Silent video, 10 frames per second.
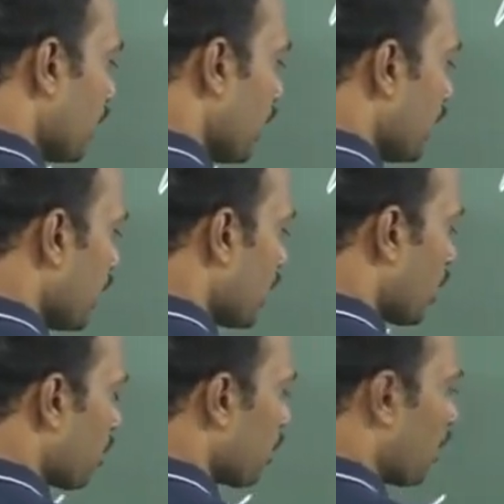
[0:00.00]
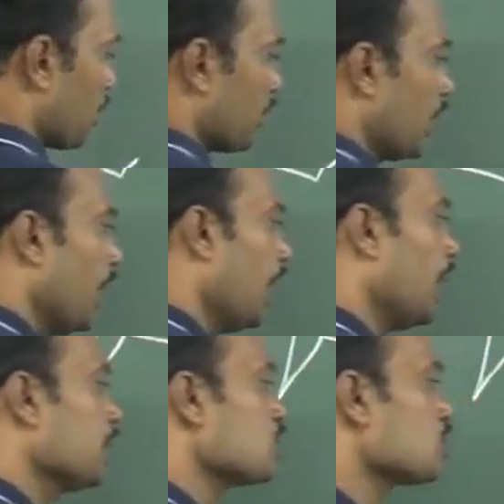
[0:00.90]
and here double bond.
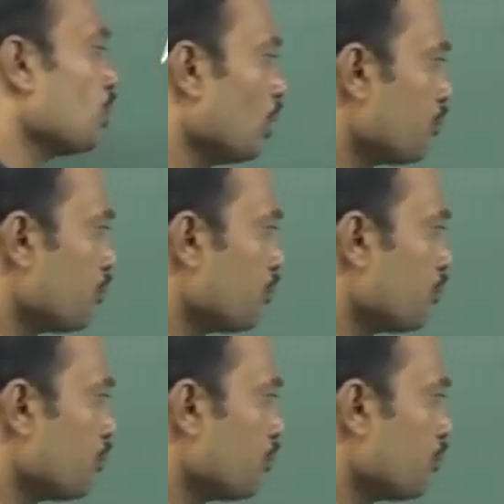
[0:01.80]
So if